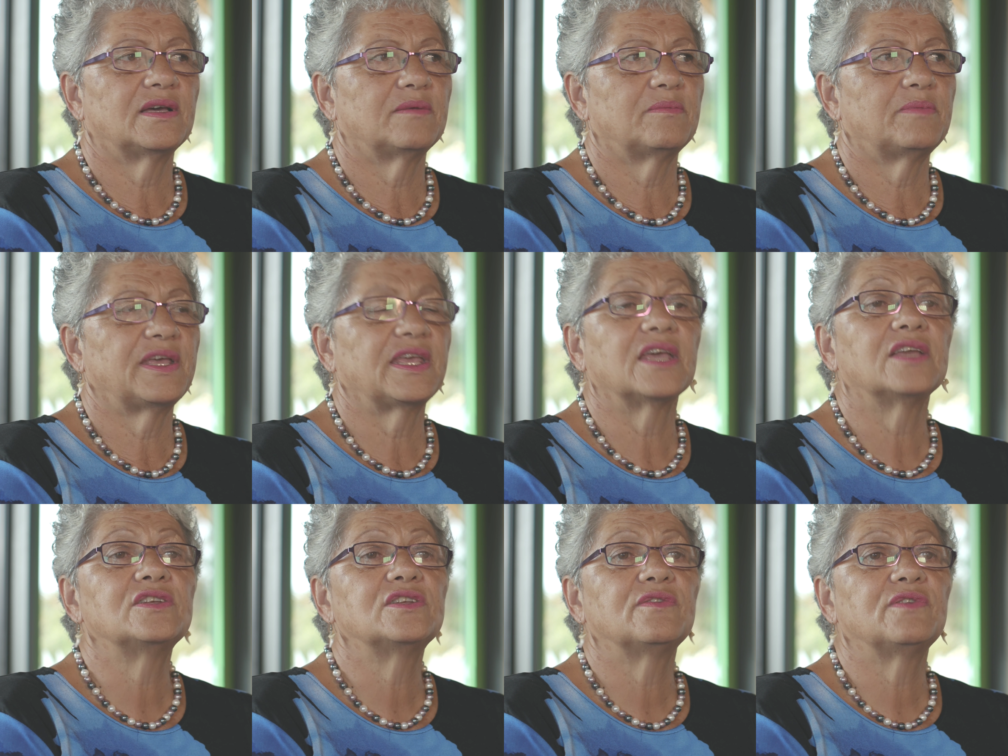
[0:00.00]
being
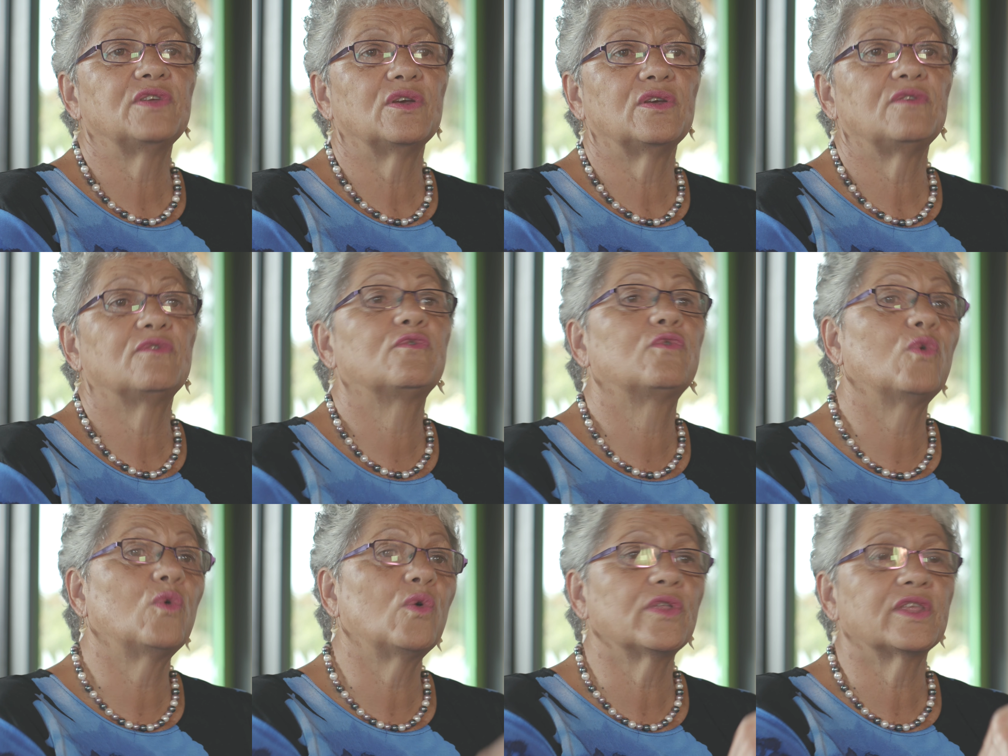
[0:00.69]
interviewed
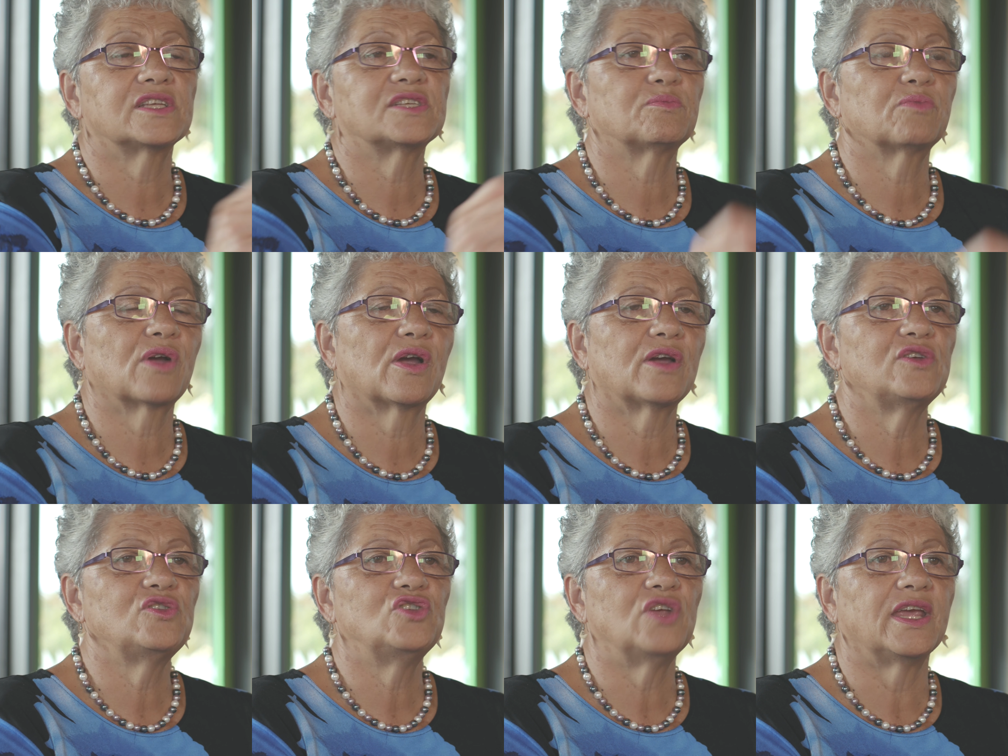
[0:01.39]
for this
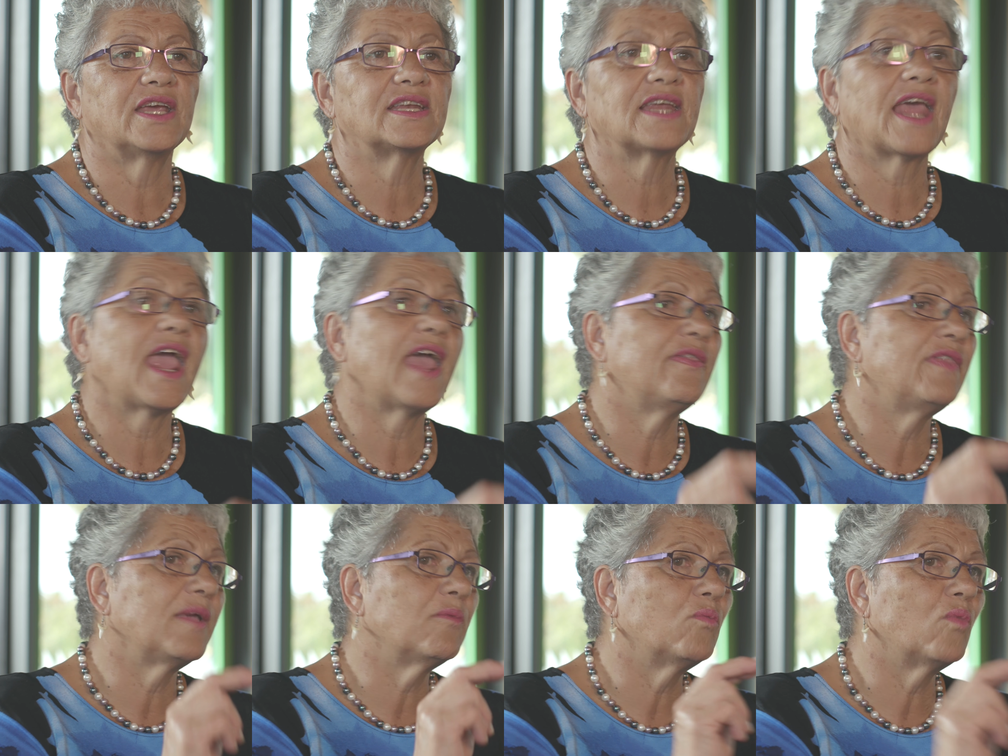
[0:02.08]
project,
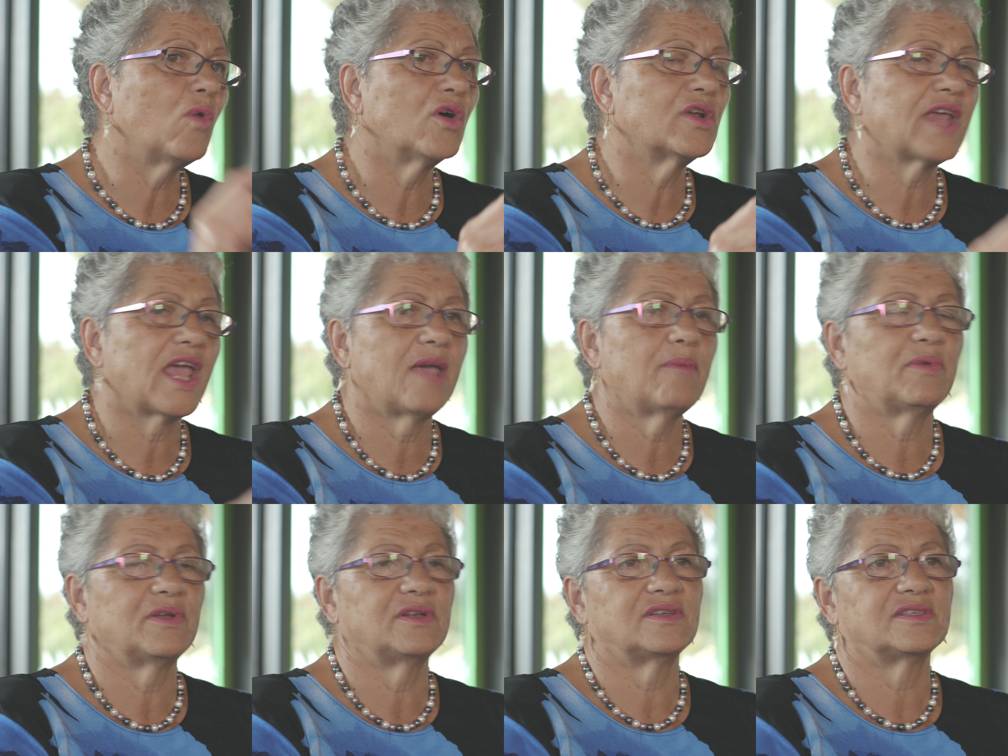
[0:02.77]
and then what
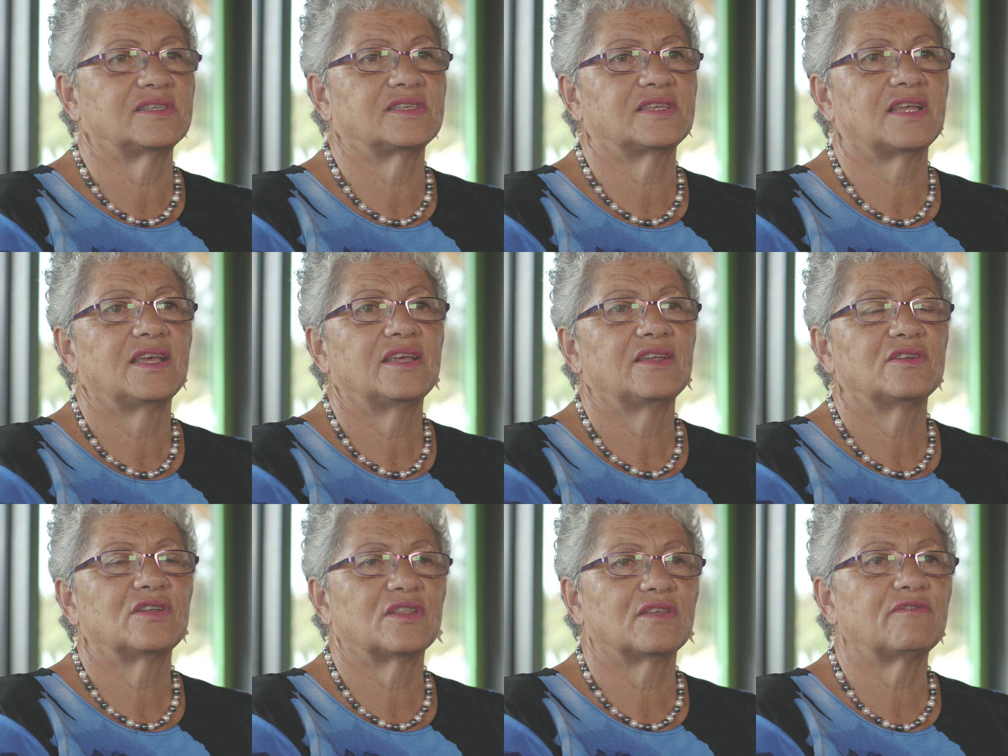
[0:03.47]
happens
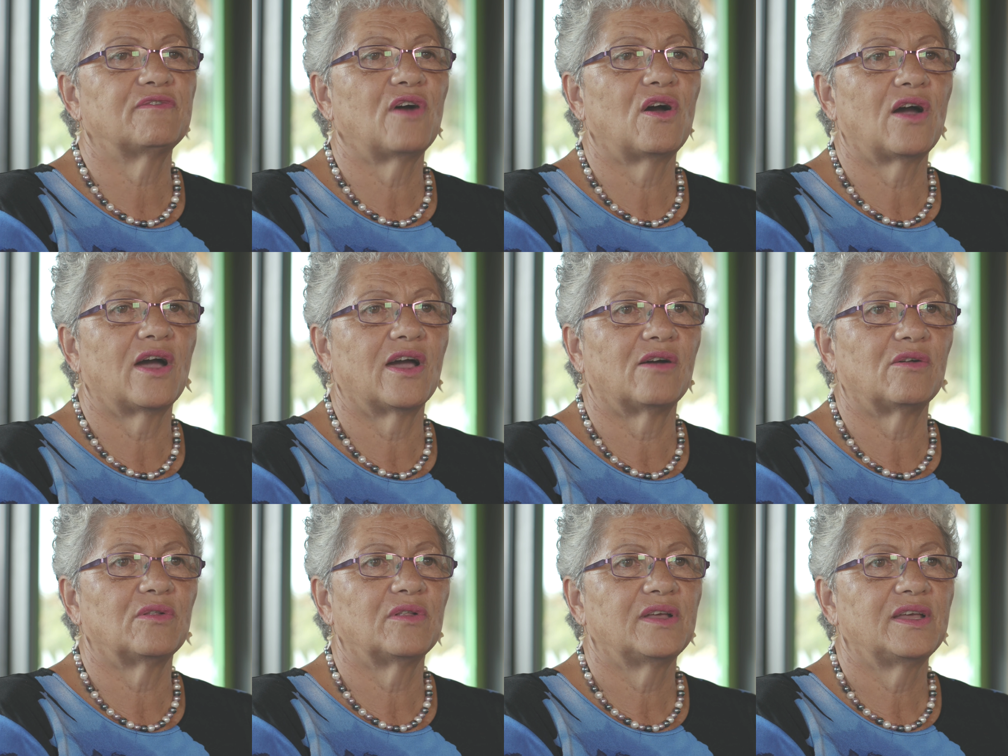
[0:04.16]
to the
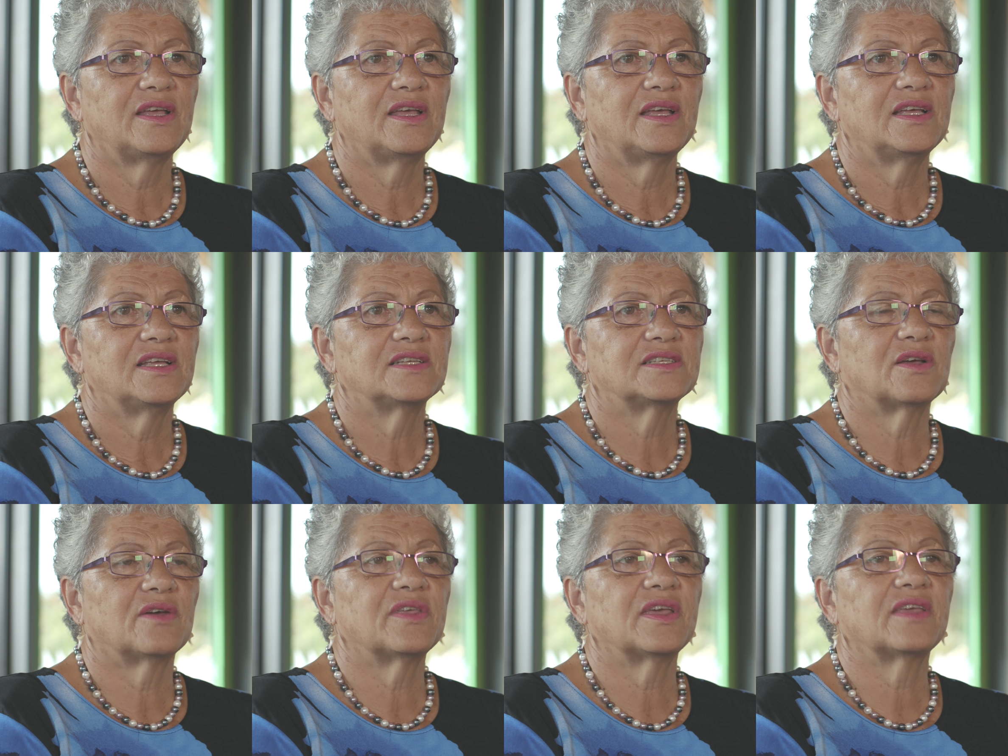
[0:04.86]
file.
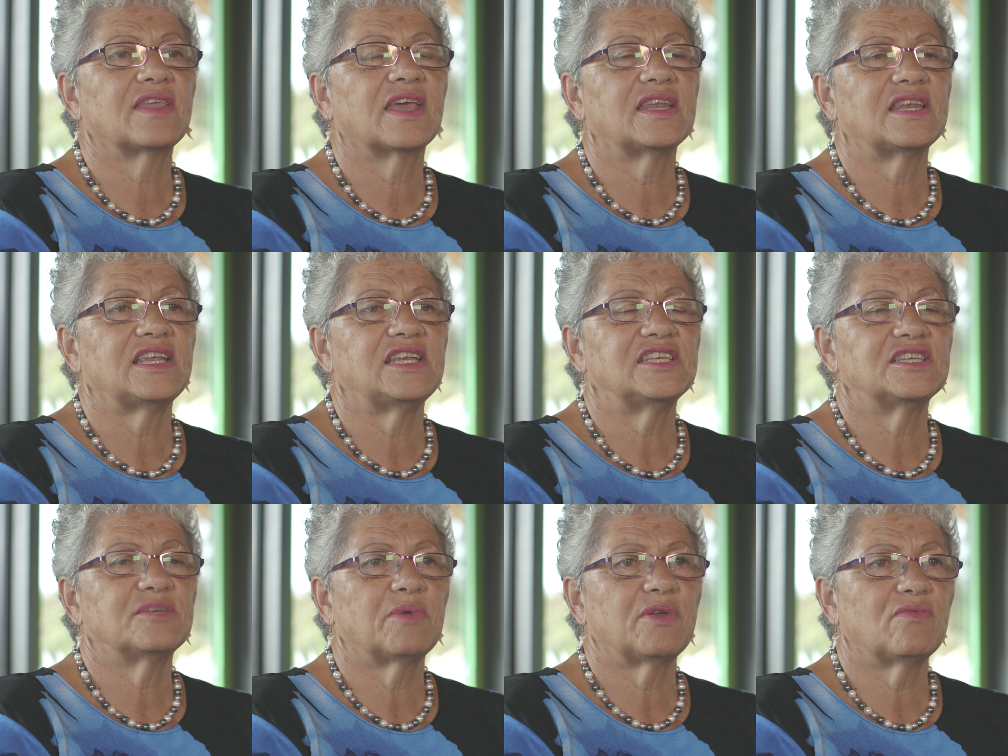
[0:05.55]
So I think that
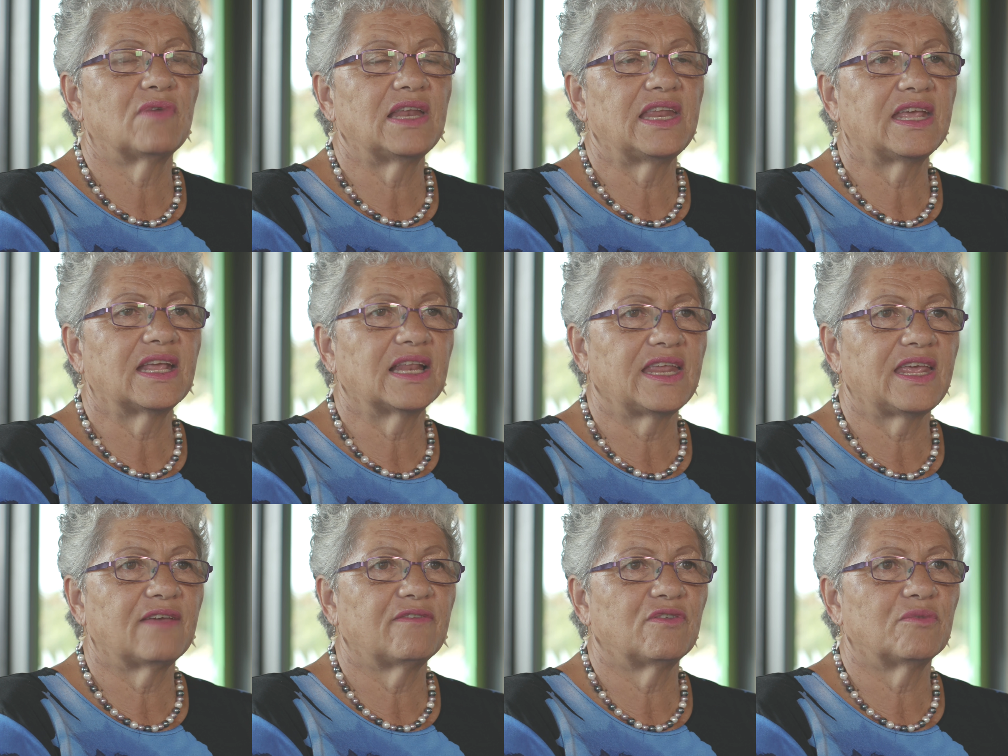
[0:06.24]
needs to be really
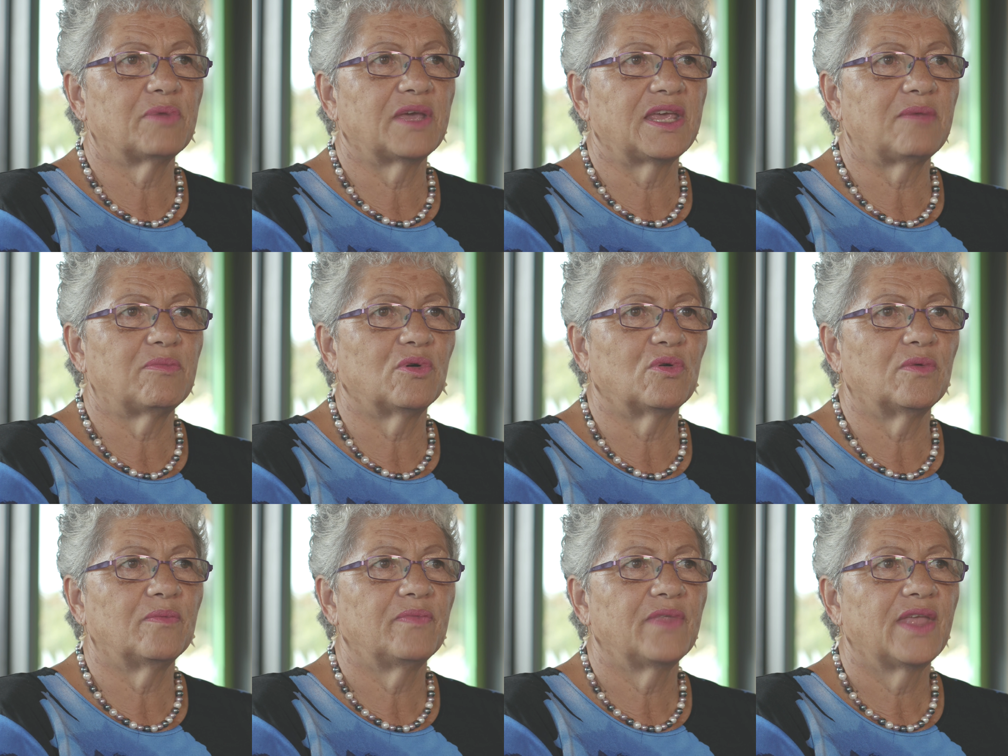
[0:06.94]
clear for people.